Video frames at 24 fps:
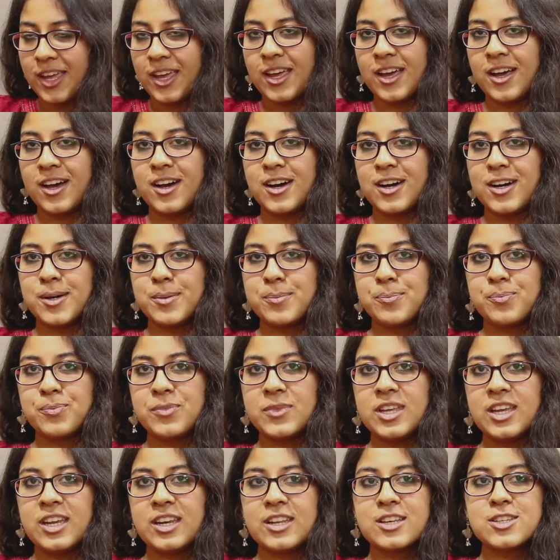
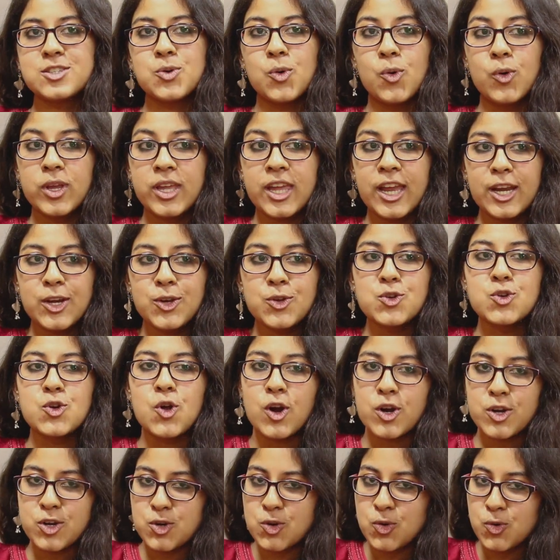It is okay to
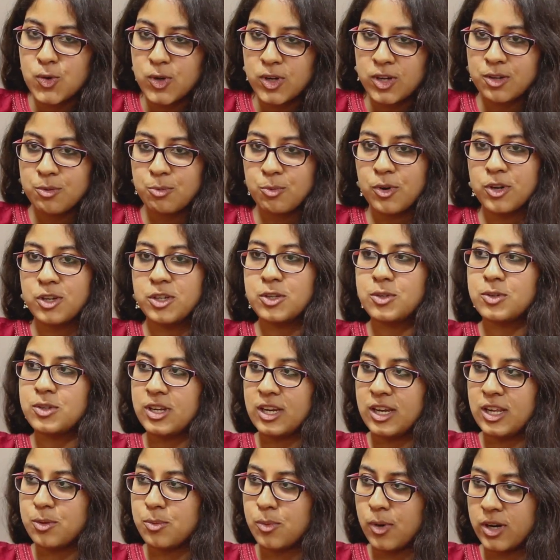not know what you
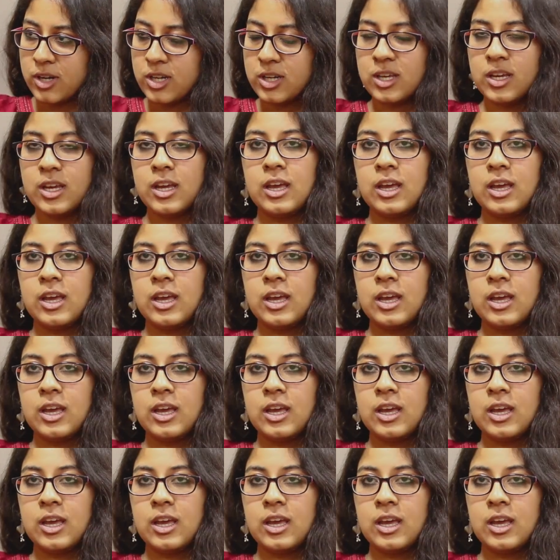really want.